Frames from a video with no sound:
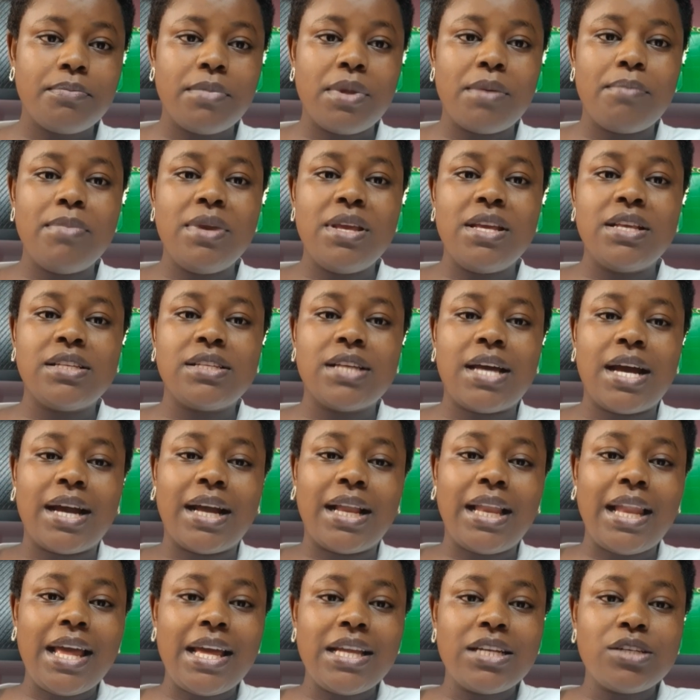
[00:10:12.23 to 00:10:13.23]
maybe a
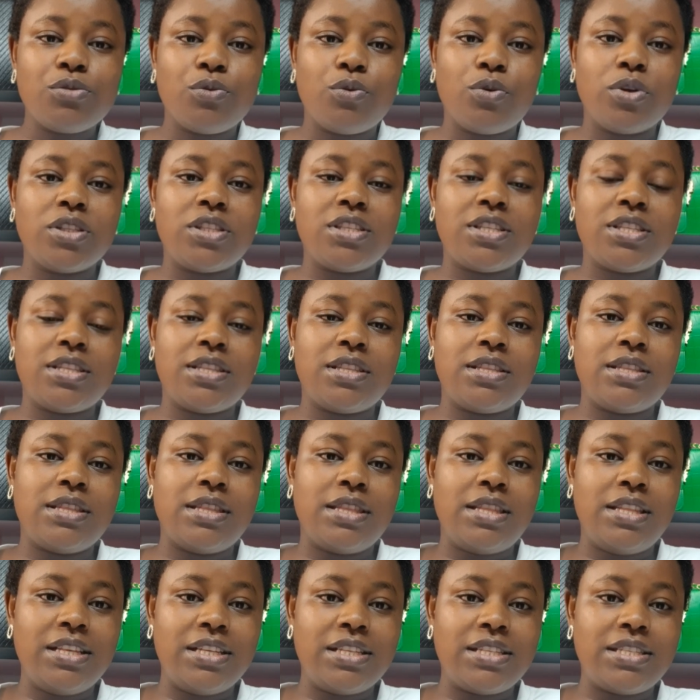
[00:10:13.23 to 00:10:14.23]
client wants
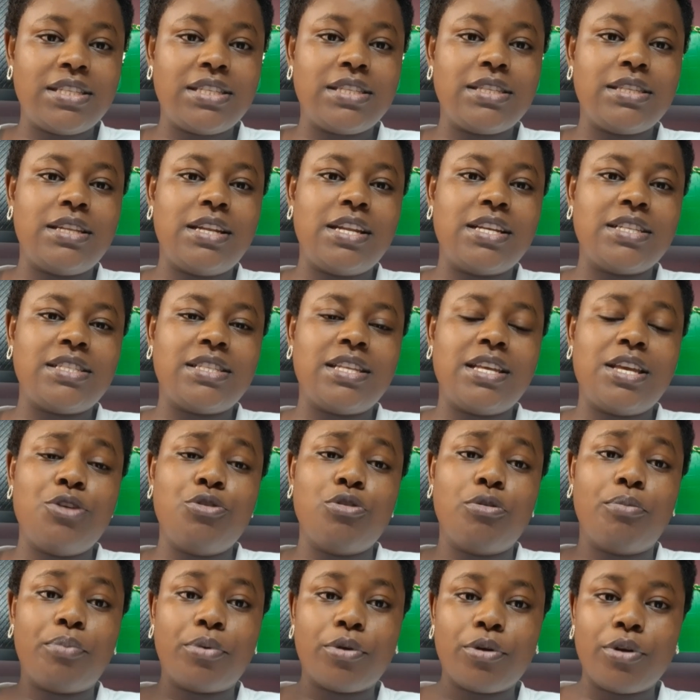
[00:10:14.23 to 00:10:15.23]
this, let's say,
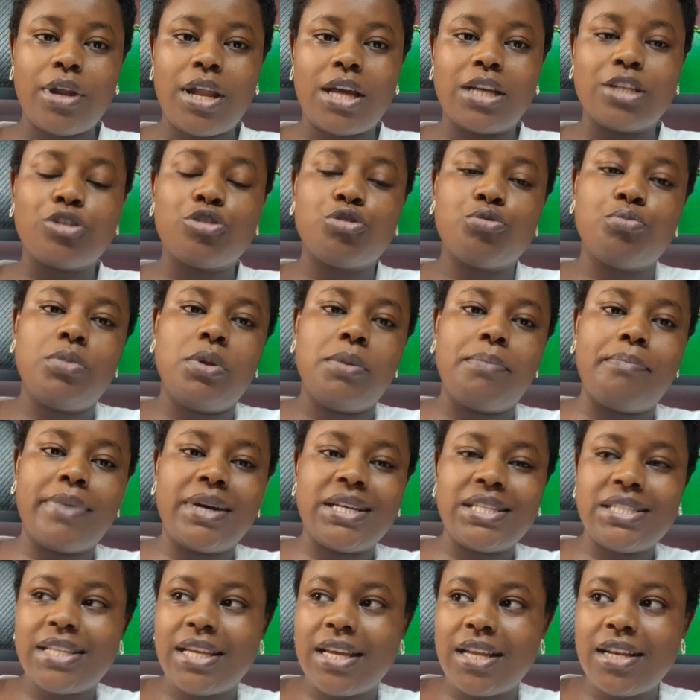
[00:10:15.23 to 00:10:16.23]
your product to be
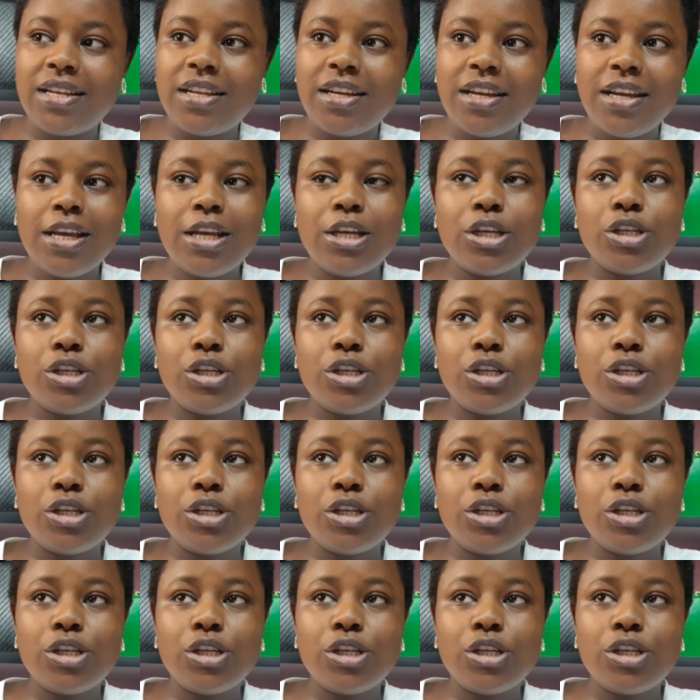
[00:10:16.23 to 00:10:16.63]
parceled,